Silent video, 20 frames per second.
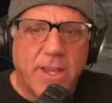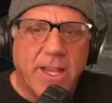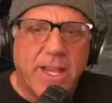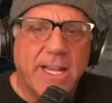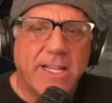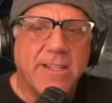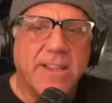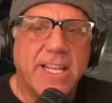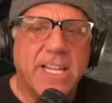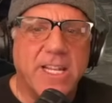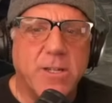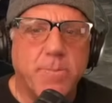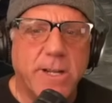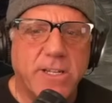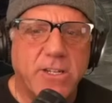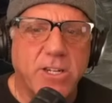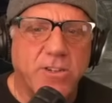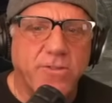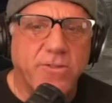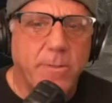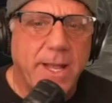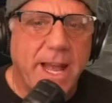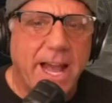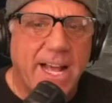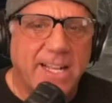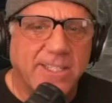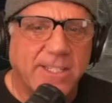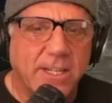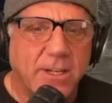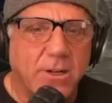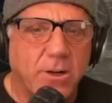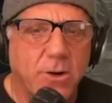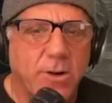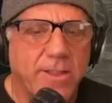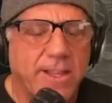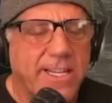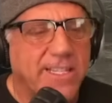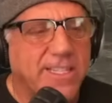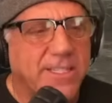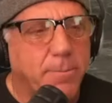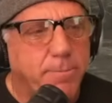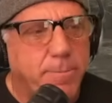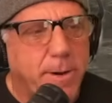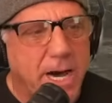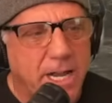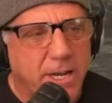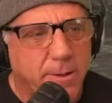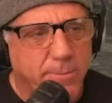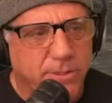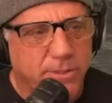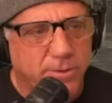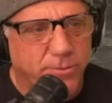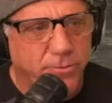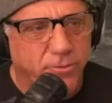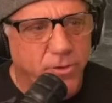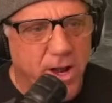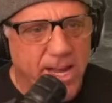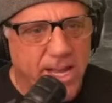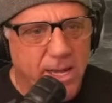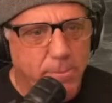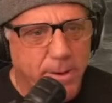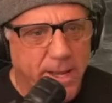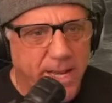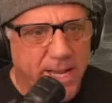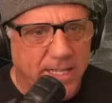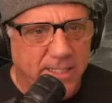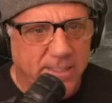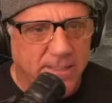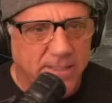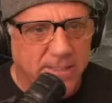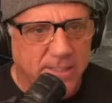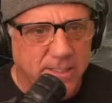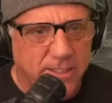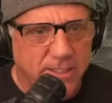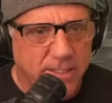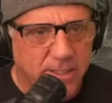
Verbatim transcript: Is these pictures from NASA or these the bottoms of frying pans?